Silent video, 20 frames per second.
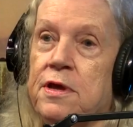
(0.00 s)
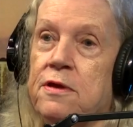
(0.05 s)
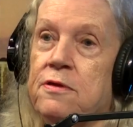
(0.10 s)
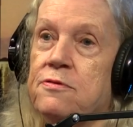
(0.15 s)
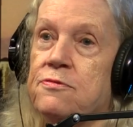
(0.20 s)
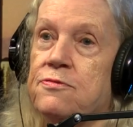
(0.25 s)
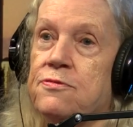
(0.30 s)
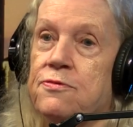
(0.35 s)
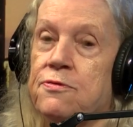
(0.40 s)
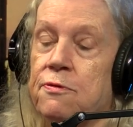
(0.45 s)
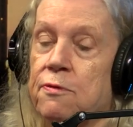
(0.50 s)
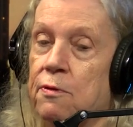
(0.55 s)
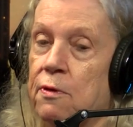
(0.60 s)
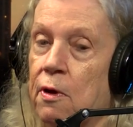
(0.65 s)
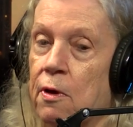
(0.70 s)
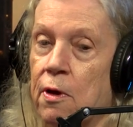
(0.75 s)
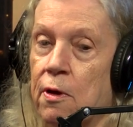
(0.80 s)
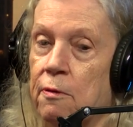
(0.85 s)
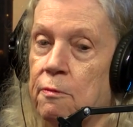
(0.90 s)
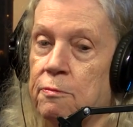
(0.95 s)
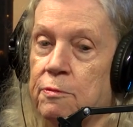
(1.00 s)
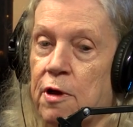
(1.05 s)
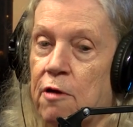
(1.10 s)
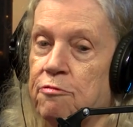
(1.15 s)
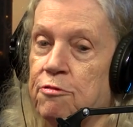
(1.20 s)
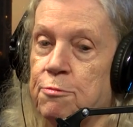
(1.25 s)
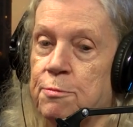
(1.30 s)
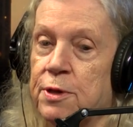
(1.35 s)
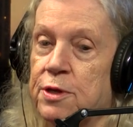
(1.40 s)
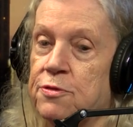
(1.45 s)
these uh,
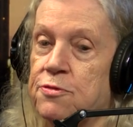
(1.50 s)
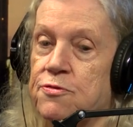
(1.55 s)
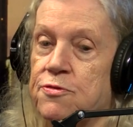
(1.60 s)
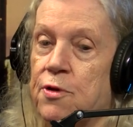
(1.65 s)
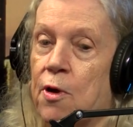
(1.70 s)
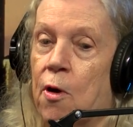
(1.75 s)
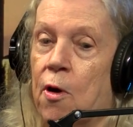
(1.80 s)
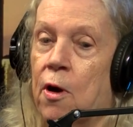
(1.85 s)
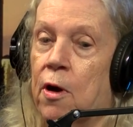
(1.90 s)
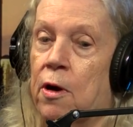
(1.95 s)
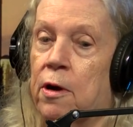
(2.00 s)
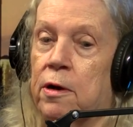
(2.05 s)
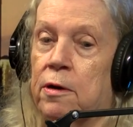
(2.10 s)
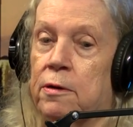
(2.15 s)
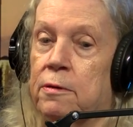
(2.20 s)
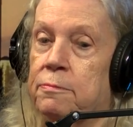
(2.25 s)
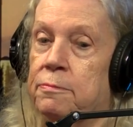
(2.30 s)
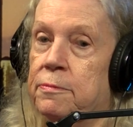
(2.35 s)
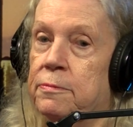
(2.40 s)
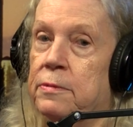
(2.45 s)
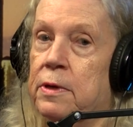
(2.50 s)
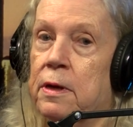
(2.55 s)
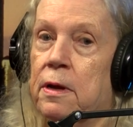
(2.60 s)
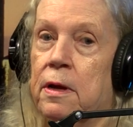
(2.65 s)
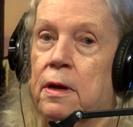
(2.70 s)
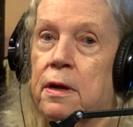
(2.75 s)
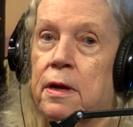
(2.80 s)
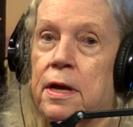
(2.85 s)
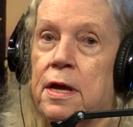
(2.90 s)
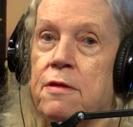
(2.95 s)
governments are
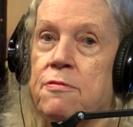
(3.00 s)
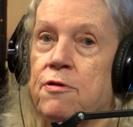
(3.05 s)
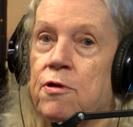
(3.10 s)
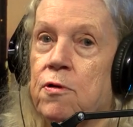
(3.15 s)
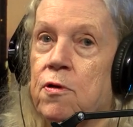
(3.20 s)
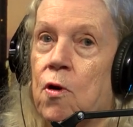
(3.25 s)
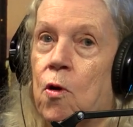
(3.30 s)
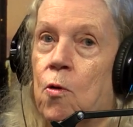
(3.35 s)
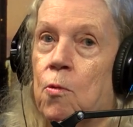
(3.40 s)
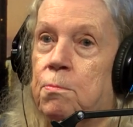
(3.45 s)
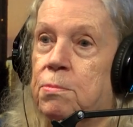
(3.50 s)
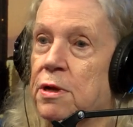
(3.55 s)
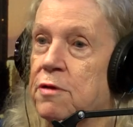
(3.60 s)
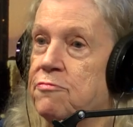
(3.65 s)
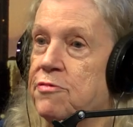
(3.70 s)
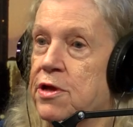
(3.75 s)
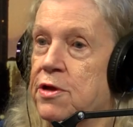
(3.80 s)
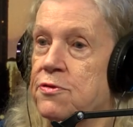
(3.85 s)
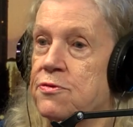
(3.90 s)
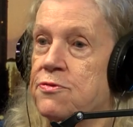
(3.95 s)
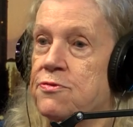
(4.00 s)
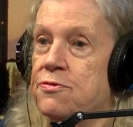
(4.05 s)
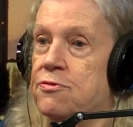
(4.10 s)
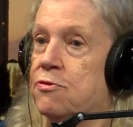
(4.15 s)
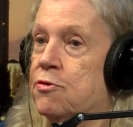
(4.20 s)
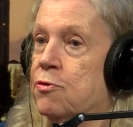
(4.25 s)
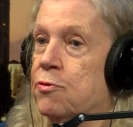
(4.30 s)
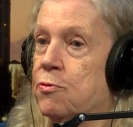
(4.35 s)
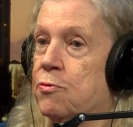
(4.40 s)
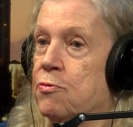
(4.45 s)
either
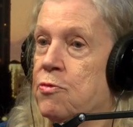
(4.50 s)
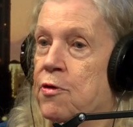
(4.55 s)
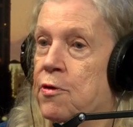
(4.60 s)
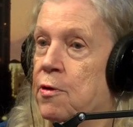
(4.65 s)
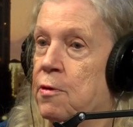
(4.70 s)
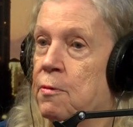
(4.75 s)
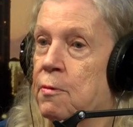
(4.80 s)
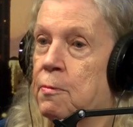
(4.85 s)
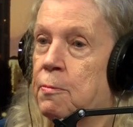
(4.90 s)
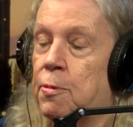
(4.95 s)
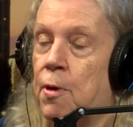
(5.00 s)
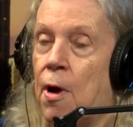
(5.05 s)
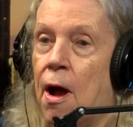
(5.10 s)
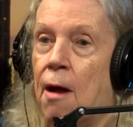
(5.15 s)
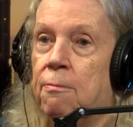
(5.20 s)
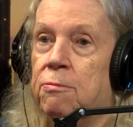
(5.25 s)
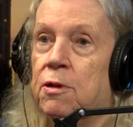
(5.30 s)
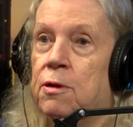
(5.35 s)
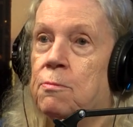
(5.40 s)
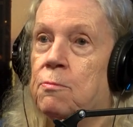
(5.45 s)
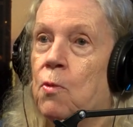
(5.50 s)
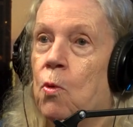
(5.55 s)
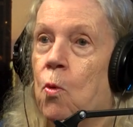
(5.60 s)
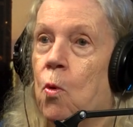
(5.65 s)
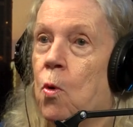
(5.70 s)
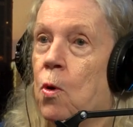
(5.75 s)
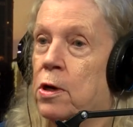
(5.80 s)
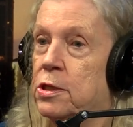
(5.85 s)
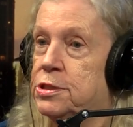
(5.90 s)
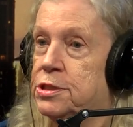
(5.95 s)
oblivious to the problem
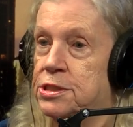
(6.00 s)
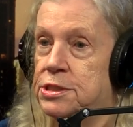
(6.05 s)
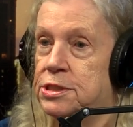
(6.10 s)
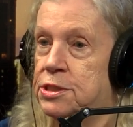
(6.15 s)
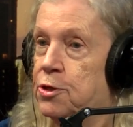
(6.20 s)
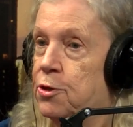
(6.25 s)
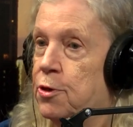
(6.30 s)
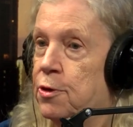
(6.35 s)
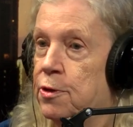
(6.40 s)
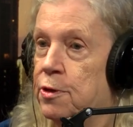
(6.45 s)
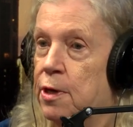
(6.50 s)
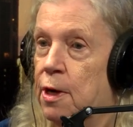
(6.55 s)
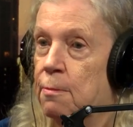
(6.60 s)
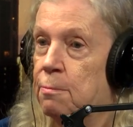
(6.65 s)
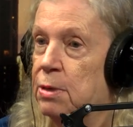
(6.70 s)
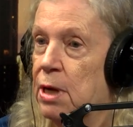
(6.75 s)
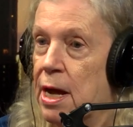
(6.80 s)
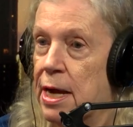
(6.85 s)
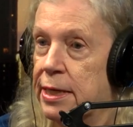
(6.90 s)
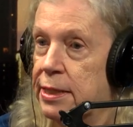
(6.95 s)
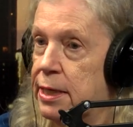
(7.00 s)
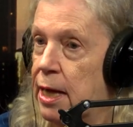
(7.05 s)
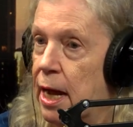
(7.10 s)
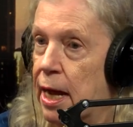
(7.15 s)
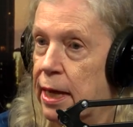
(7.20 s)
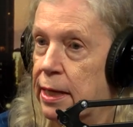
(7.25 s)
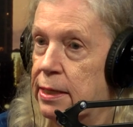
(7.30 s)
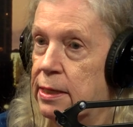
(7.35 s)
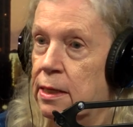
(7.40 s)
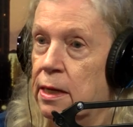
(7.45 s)
or just turn a blind
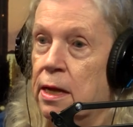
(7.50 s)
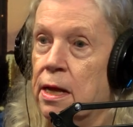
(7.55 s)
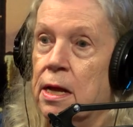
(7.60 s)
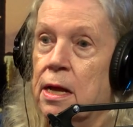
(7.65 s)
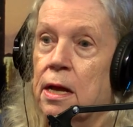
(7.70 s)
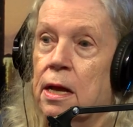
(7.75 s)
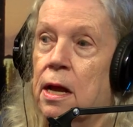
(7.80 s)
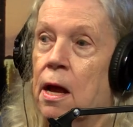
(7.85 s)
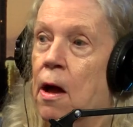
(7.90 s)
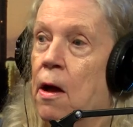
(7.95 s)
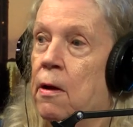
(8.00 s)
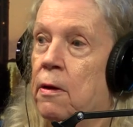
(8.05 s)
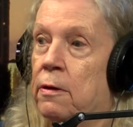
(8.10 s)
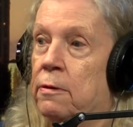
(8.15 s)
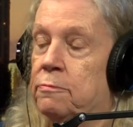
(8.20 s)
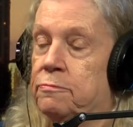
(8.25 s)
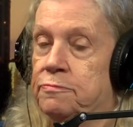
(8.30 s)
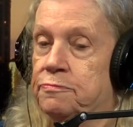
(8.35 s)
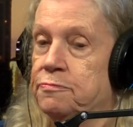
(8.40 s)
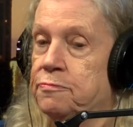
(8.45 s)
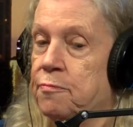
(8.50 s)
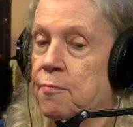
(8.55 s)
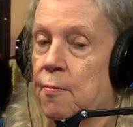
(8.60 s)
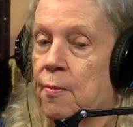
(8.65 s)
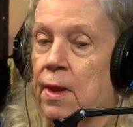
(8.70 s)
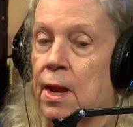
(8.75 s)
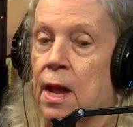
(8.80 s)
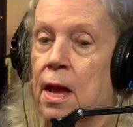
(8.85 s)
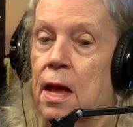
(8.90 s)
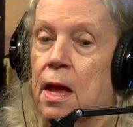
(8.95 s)
eye. Um,
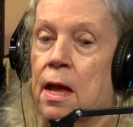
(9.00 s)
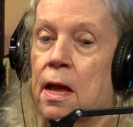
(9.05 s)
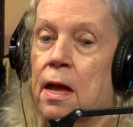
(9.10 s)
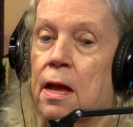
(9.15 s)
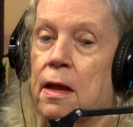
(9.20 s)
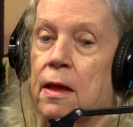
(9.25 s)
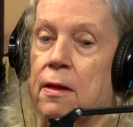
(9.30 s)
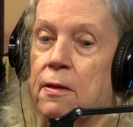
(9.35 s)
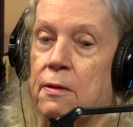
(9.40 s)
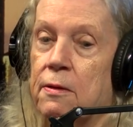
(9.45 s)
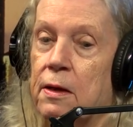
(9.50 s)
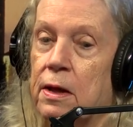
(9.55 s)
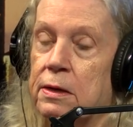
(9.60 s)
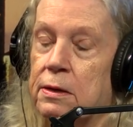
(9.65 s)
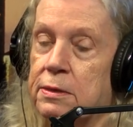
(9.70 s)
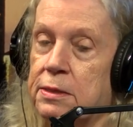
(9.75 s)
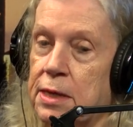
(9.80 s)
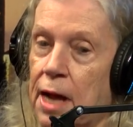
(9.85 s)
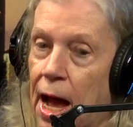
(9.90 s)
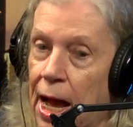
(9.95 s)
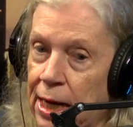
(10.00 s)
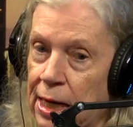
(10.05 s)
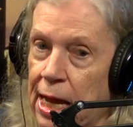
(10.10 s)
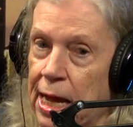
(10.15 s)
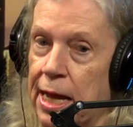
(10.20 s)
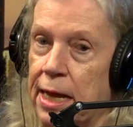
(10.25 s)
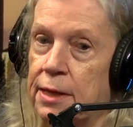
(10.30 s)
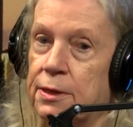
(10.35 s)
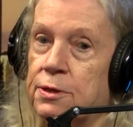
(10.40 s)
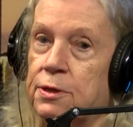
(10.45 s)

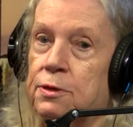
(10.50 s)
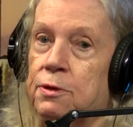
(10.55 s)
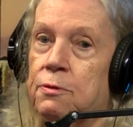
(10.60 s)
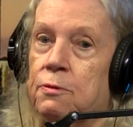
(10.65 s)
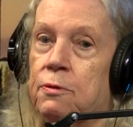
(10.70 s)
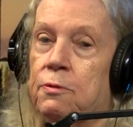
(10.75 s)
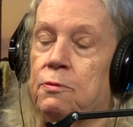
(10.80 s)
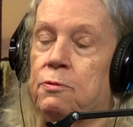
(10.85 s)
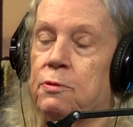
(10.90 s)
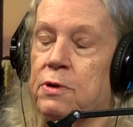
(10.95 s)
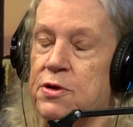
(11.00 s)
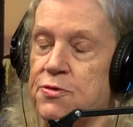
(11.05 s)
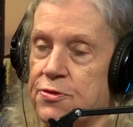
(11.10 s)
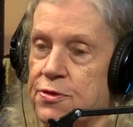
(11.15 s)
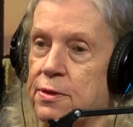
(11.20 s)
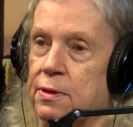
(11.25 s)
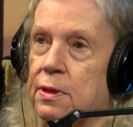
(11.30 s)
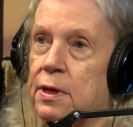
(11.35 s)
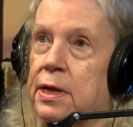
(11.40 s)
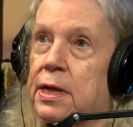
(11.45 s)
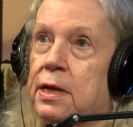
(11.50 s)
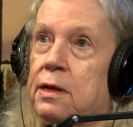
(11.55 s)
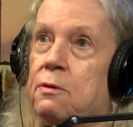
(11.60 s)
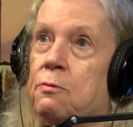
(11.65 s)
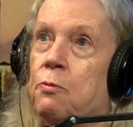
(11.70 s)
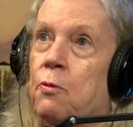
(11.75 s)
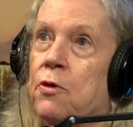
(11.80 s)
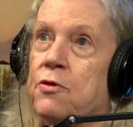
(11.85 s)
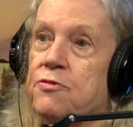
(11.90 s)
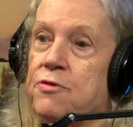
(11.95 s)
Thailand
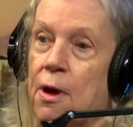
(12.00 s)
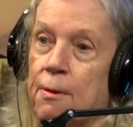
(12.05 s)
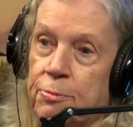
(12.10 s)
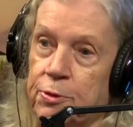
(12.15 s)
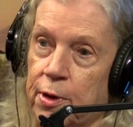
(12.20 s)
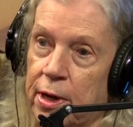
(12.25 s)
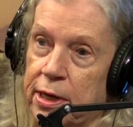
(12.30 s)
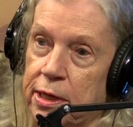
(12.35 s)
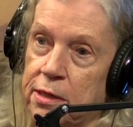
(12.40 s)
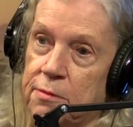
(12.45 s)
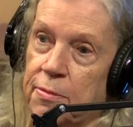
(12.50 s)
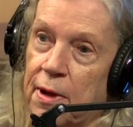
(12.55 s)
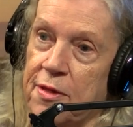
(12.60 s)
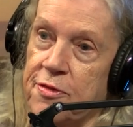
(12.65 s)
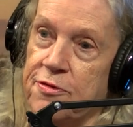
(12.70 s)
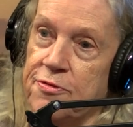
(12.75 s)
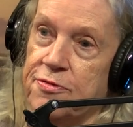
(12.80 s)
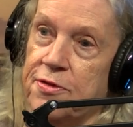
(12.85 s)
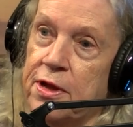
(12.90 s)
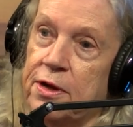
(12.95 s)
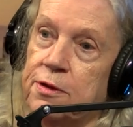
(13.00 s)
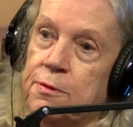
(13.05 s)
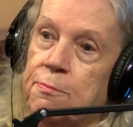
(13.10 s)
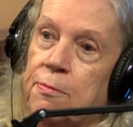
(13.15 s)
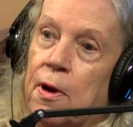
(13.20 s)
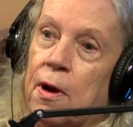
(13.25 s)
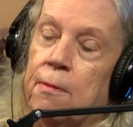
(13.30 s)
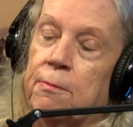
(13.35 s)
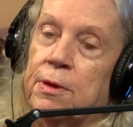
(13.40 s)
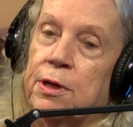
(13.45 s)
recently was upgraded by the State
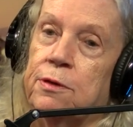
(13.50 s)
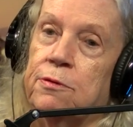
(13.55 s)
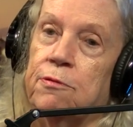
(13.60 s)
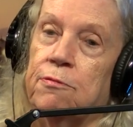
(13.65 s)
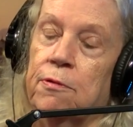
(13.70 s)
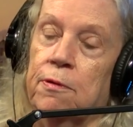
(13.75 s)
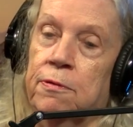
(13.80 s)
Department